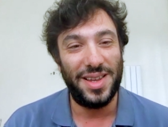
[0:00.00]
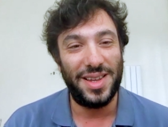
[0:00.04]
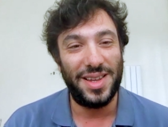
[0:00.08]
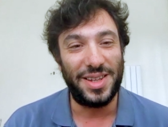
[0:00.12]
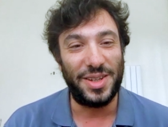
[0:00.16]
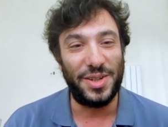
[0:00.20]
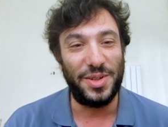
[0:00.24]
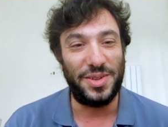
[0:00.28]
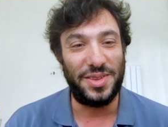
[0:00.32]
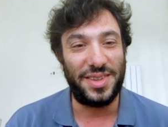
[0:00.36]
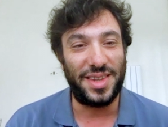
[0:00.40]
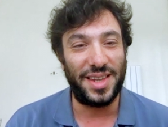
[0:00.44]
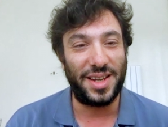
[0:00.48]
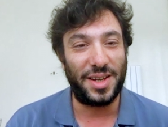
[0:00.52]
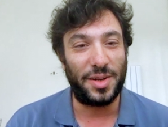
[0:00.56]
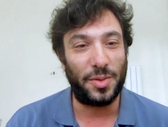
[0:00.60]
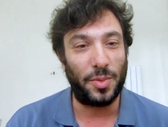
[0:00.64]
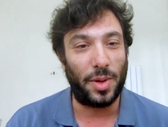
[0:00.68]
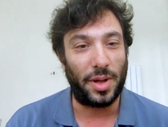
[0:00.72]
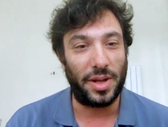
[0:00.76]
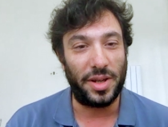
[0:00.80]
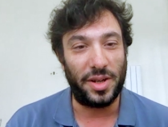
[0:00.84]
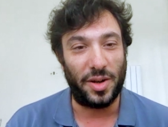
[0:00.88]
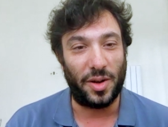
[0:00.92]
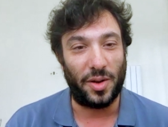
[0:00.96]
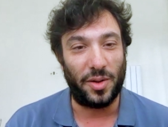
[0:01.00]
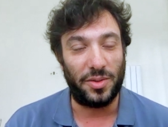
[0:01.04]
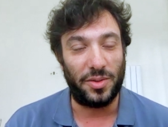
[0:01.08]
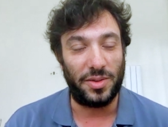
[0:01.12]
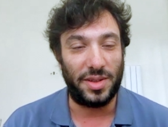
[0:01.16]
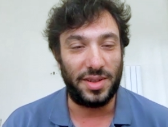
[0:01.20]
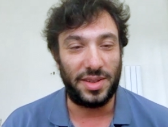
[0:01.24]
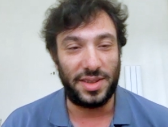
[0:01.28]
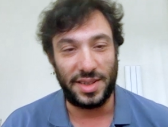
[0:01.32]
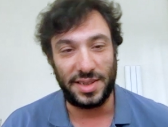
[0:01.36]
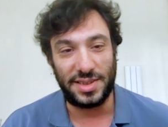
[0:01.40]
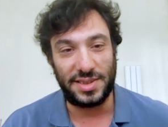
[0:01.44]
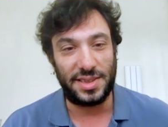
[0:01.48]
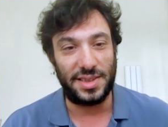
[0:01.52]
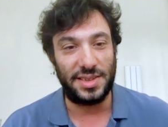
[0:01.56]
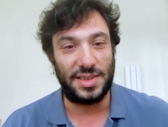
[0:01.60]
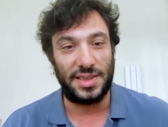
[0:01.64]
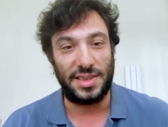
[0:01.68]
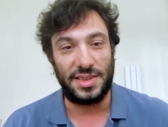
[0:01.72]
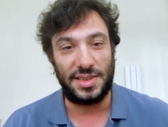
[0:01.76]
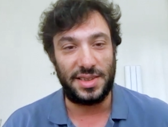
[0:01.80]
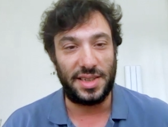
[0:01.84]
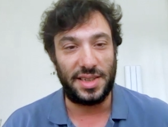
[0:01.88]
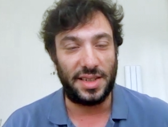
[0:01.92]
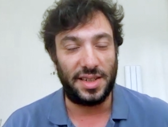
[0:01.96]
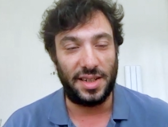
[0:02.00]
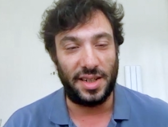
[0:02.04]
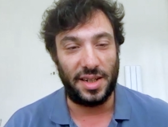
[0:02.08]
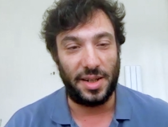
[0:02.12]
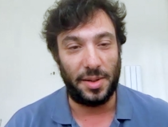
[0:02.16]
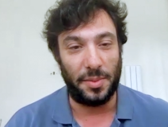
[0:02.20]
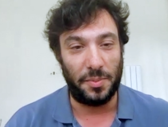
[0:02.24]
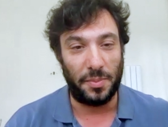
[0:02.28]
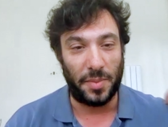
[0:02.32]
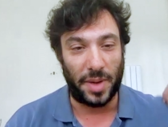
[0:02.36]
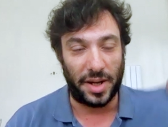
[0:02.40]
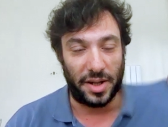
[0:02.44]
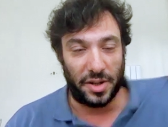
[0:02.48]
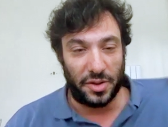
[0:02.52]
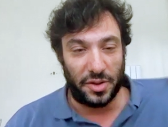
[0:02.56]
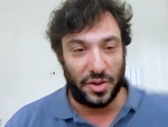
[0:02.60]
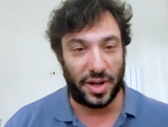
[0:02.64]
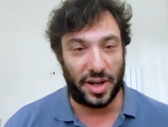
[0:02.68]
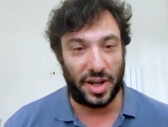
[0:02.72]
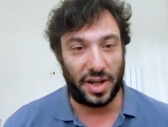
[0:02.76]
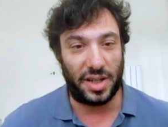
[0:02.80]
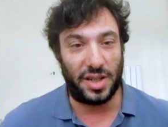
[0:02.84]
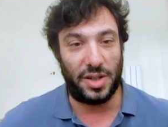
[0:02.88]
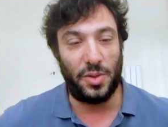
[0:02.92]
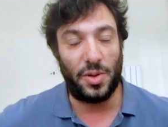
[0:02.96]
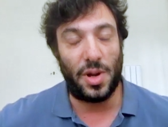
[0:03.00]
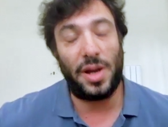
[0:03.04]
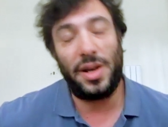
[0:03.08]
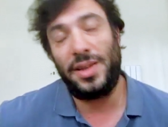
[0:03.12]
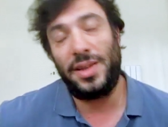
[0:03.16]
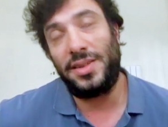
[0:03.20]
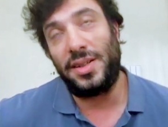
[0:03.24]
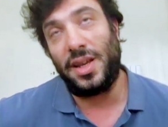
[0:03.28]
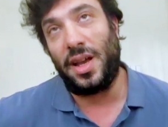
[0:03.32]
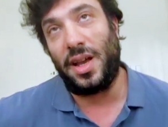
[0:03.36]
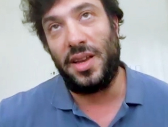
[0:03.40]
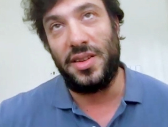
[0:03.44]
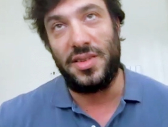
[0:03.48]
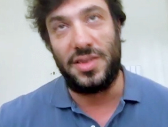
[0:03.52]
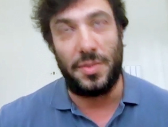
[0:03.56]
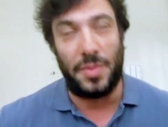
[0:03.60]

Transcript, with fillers: You'd think, well, the distance in Sydney might create a huge, and it does.